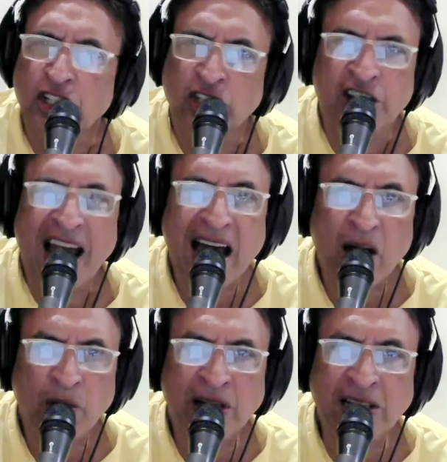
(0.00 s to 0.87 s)

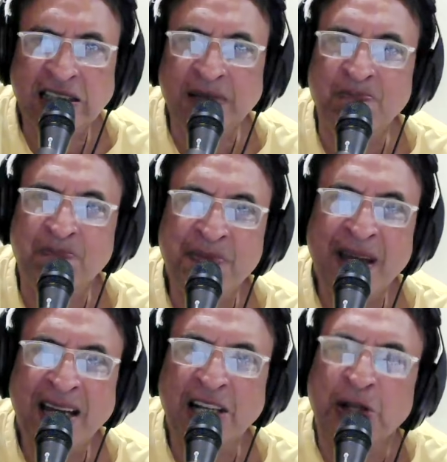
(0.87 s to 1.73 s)
Down in the
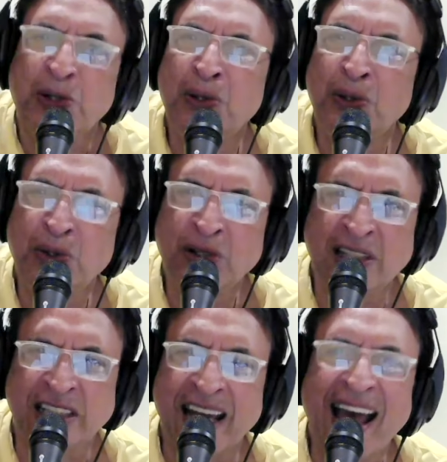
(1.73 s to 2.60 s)
meadow,
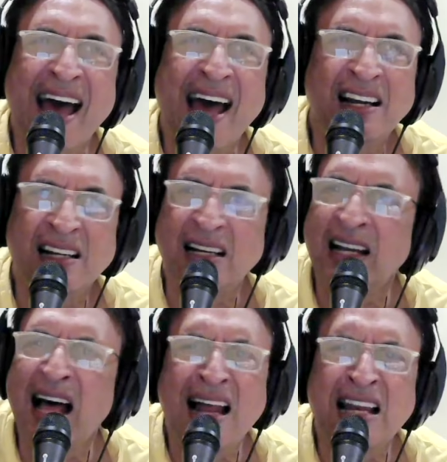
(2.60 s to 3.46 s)
the cattle
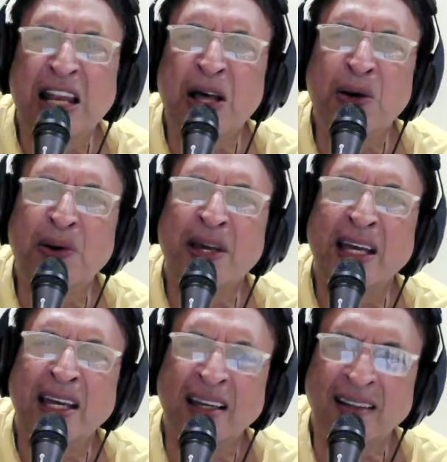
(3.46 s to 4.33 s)
are
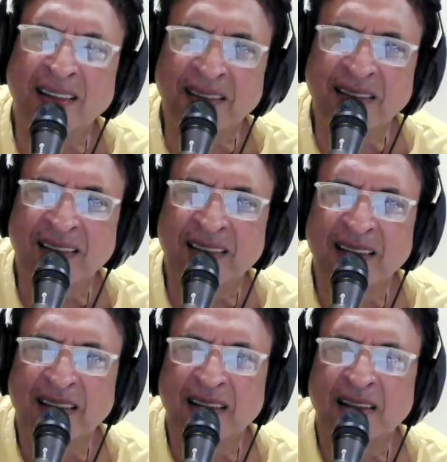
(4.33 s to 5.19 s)
lowing,
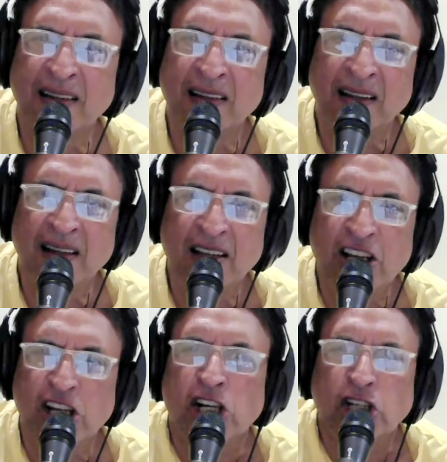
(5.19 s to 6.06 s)

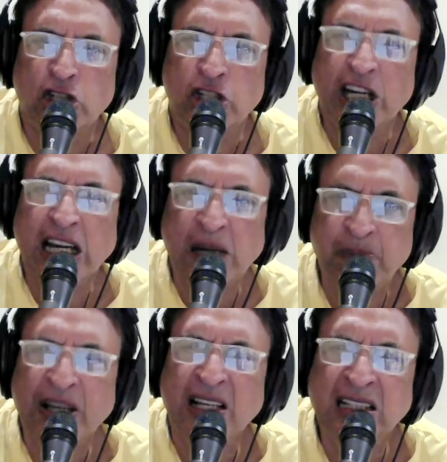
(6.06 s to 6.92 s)
sheep
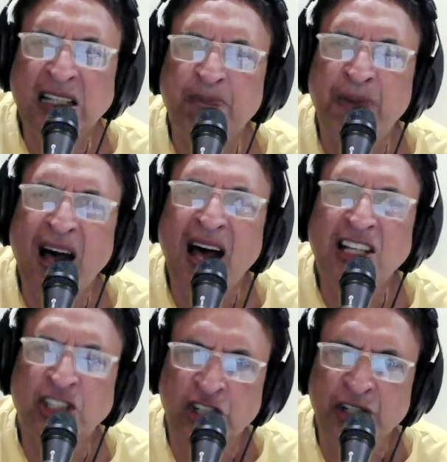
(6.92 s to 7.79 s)
in the
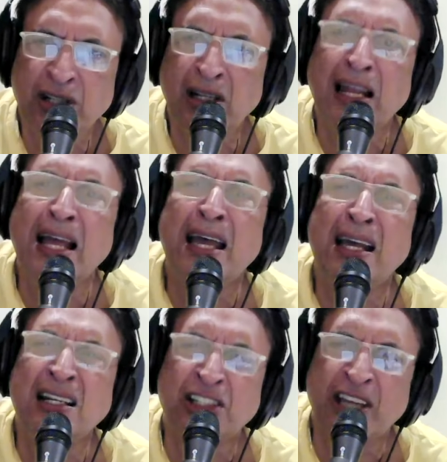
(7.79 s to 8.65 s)
pasture
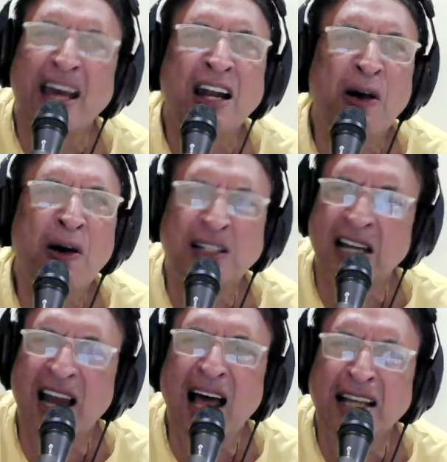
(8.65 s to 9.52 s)
land cannot
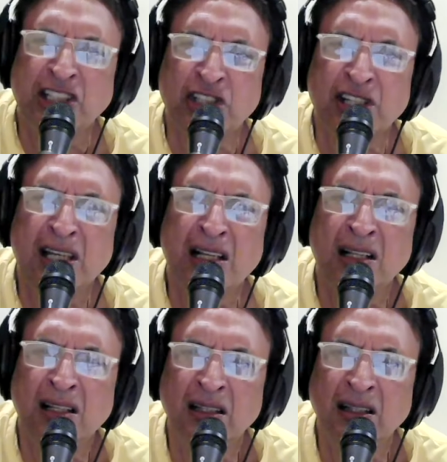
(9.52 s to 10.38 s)
lie
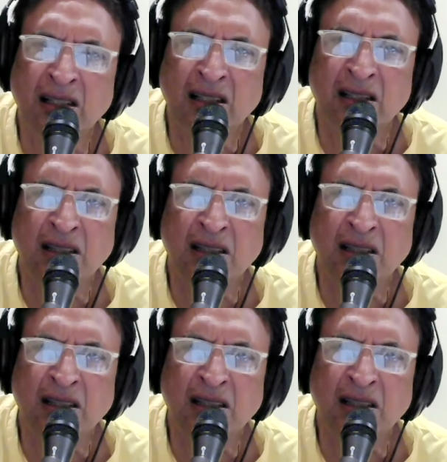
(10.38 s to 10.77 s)
still.